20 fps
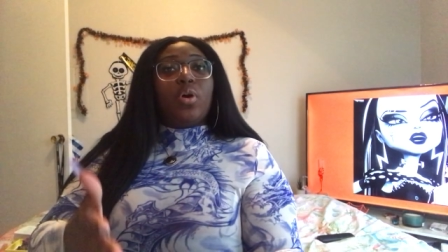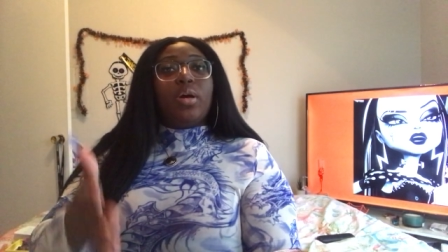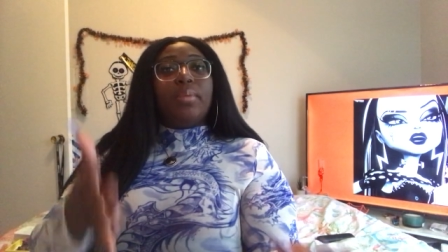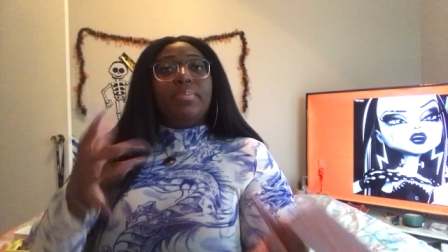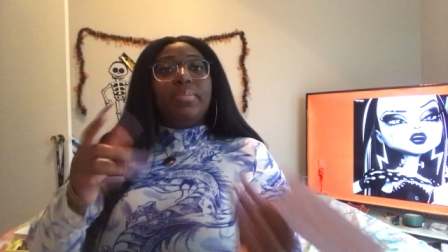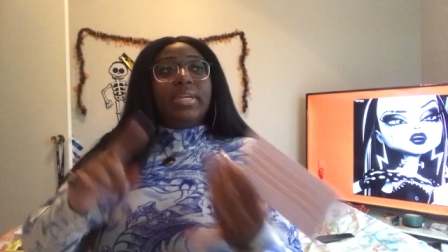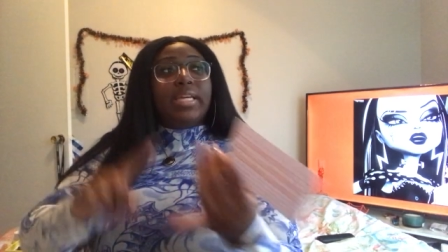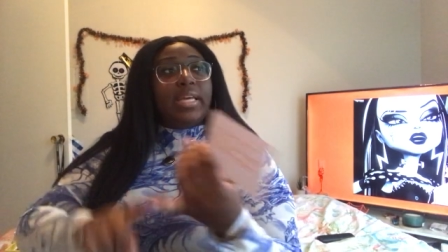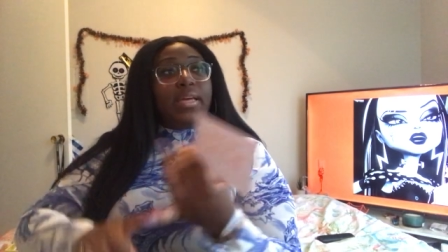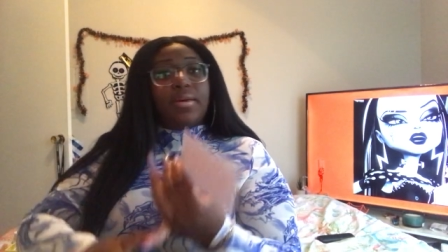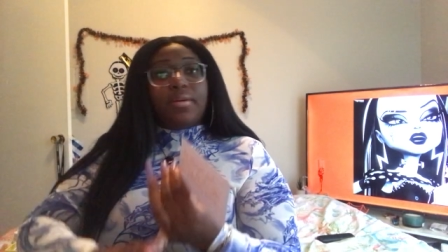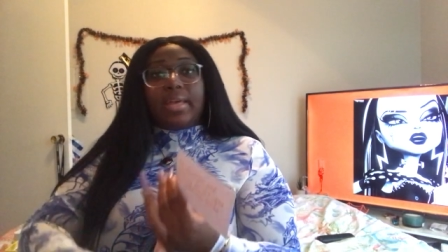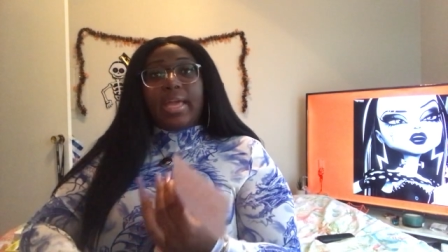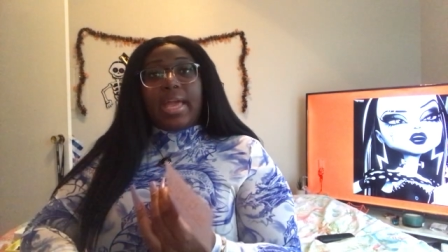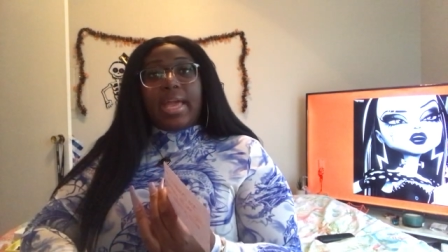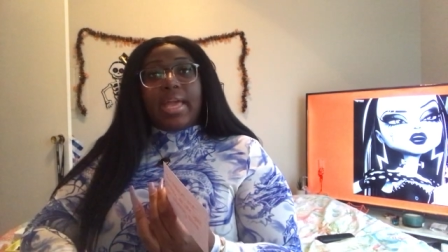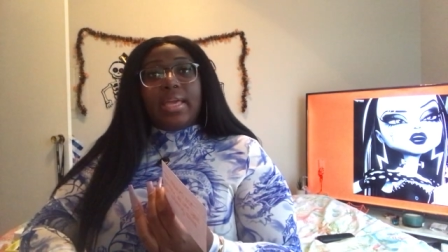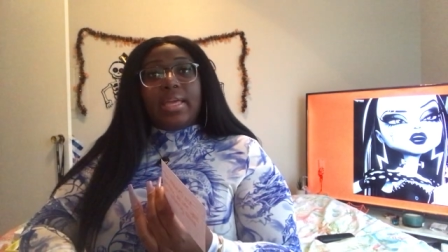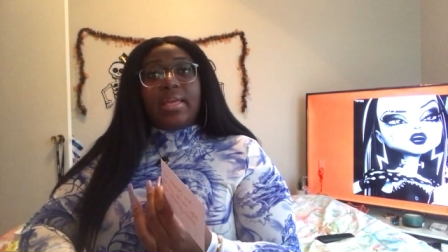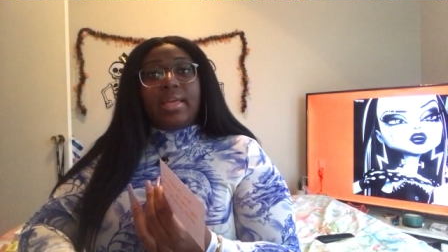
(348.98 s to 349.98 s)
on
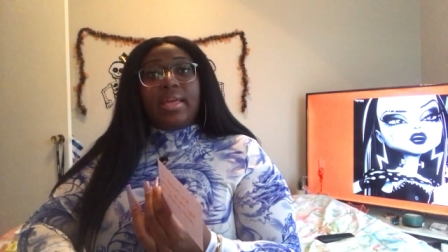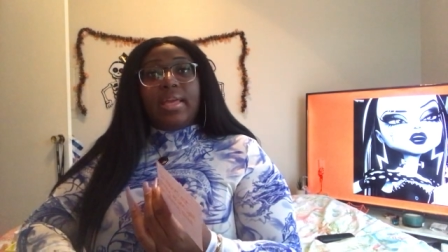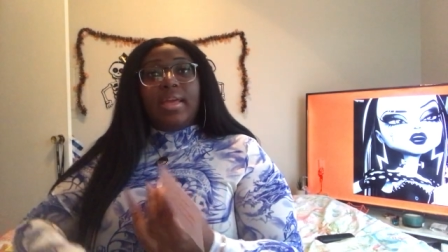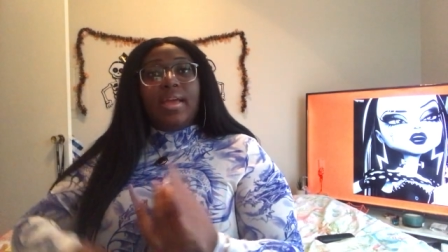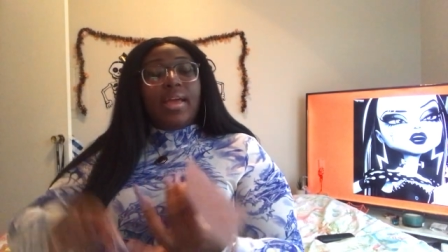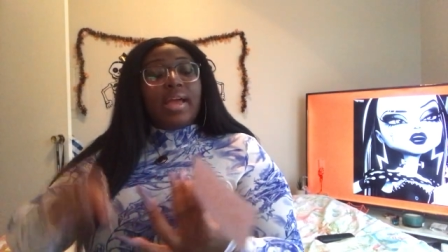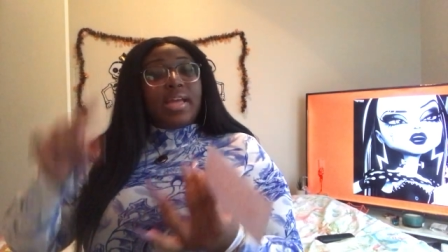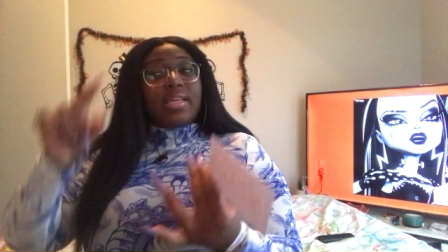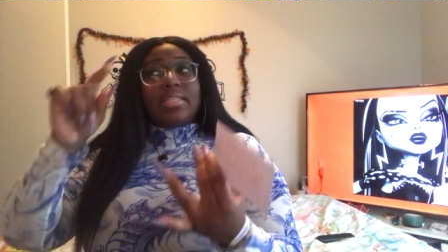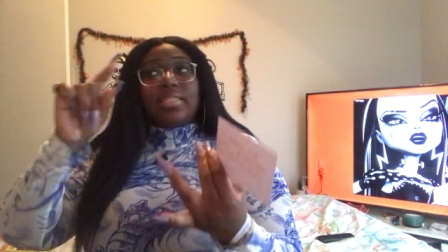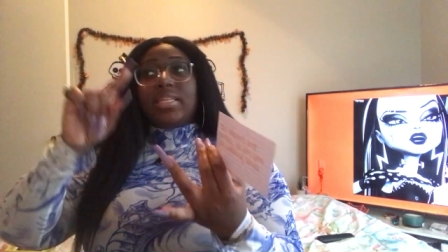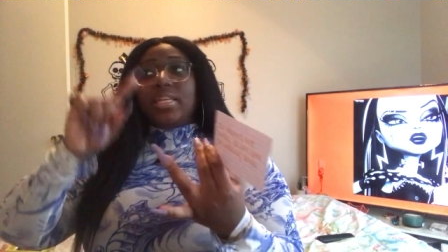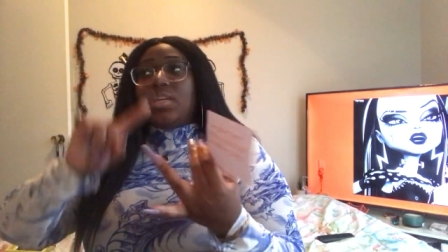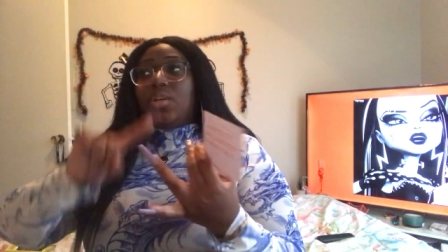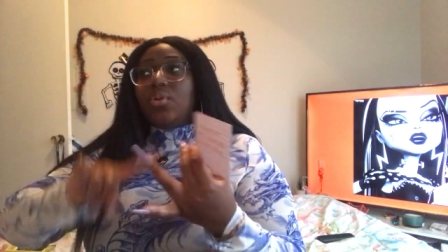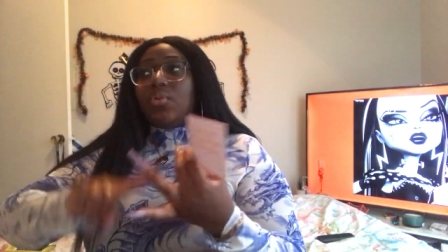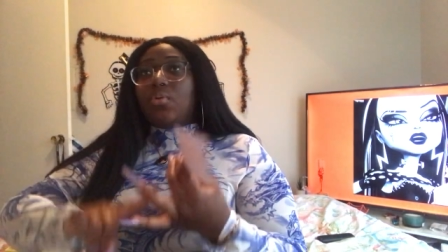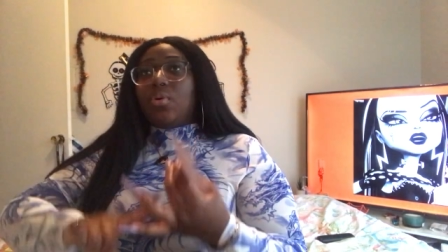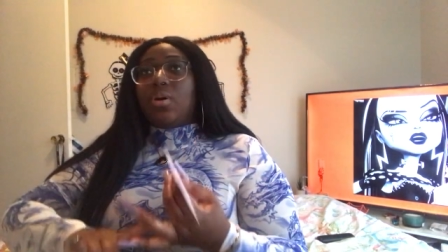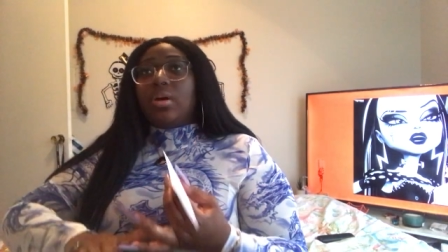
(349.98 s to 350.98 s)
BLK. I see
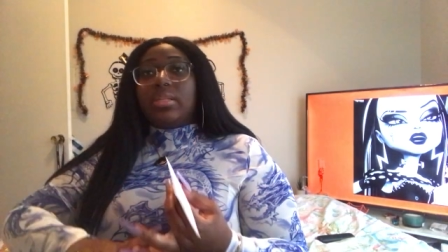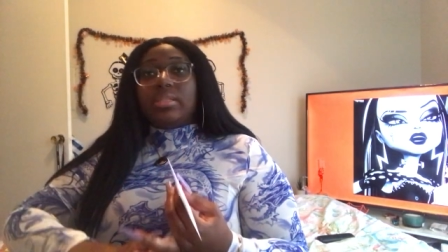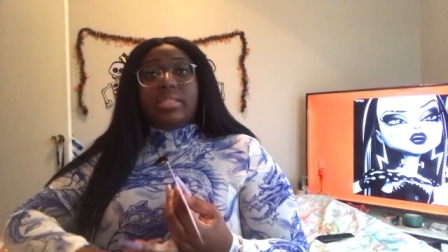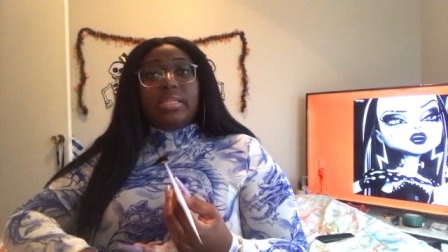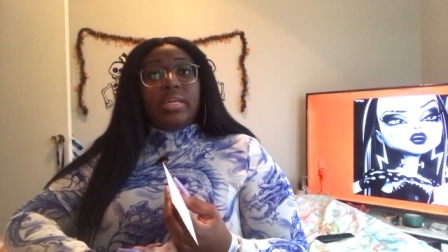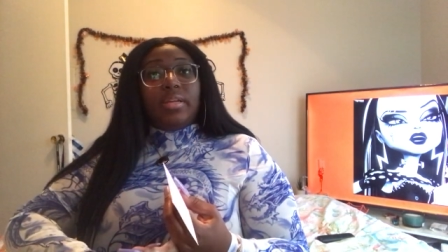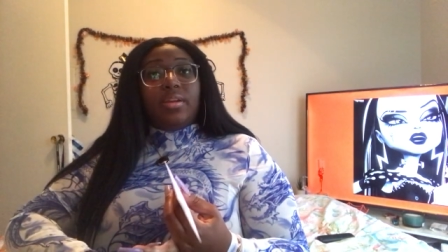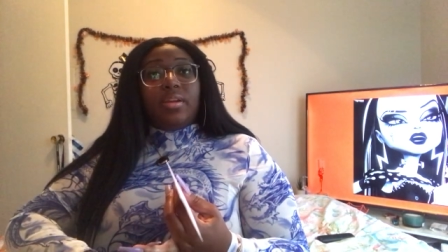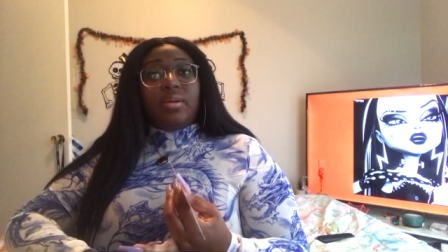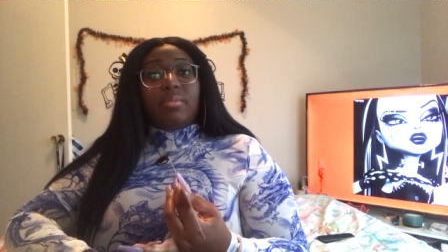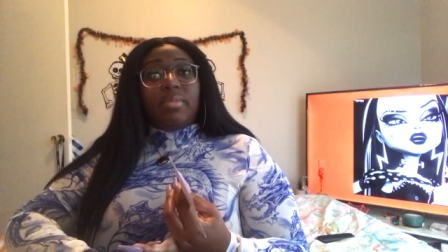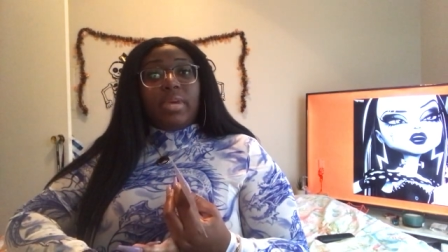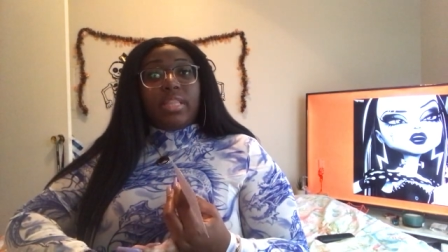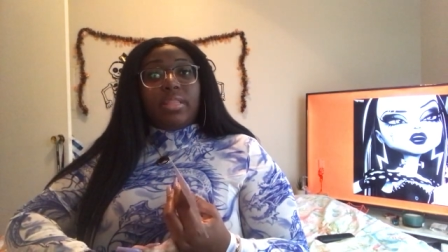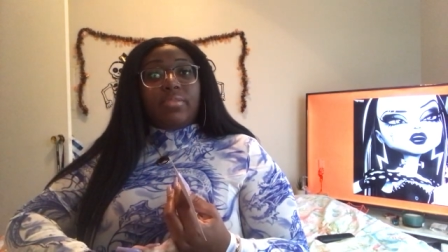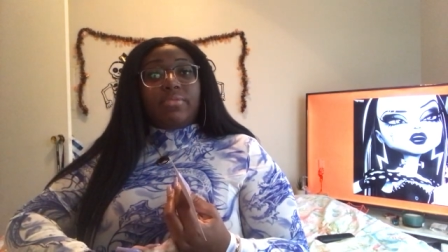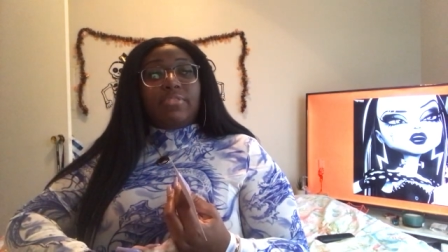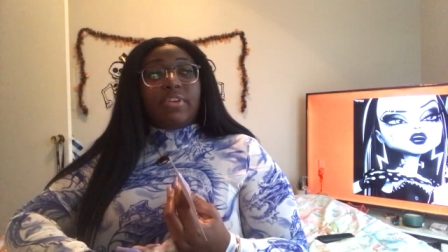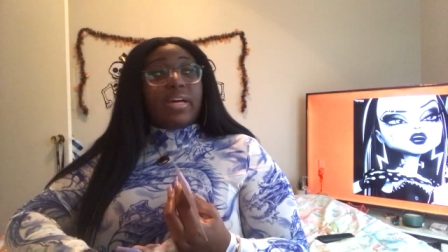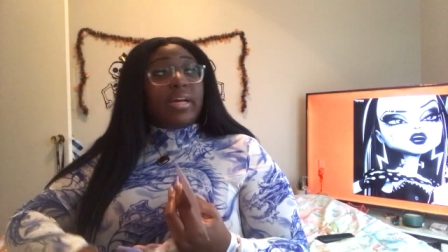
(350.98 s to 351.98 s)
you on Tinder,
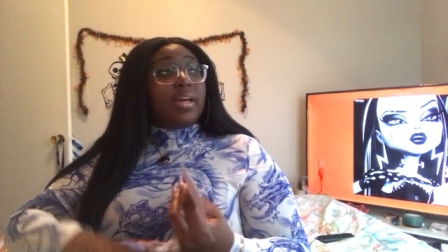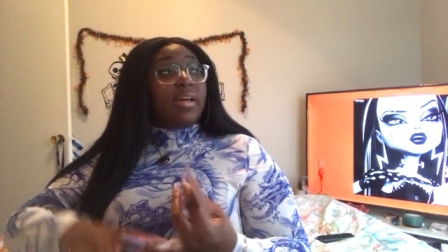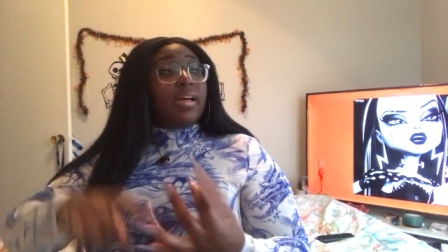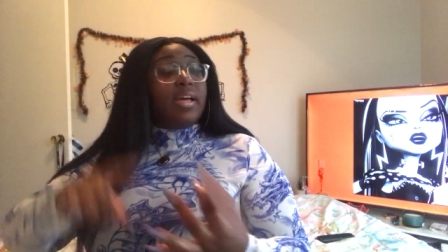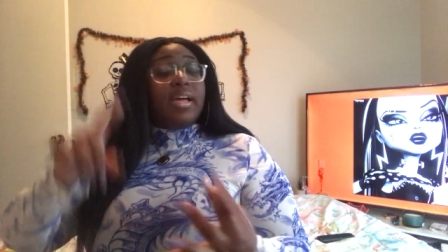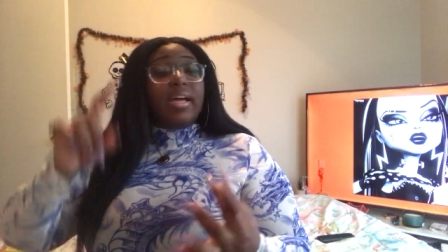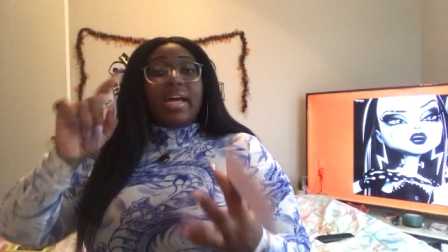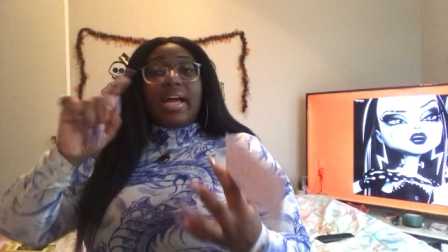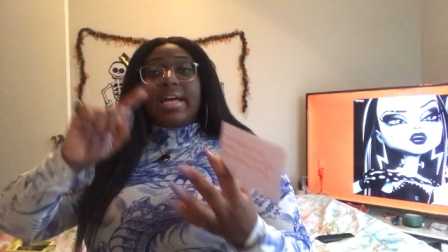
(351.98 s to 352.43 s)
motherfucker.